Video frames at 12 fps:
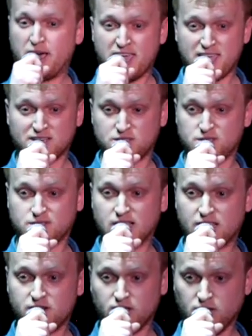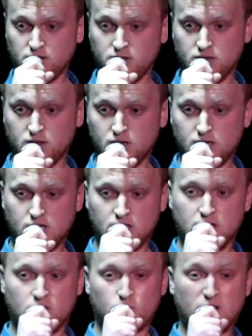my aunt said,
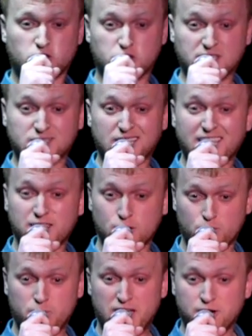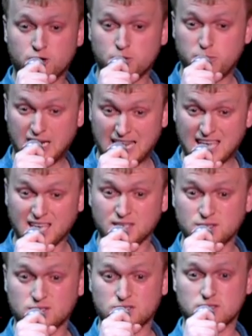well, she's in a better
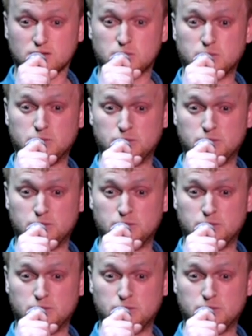place.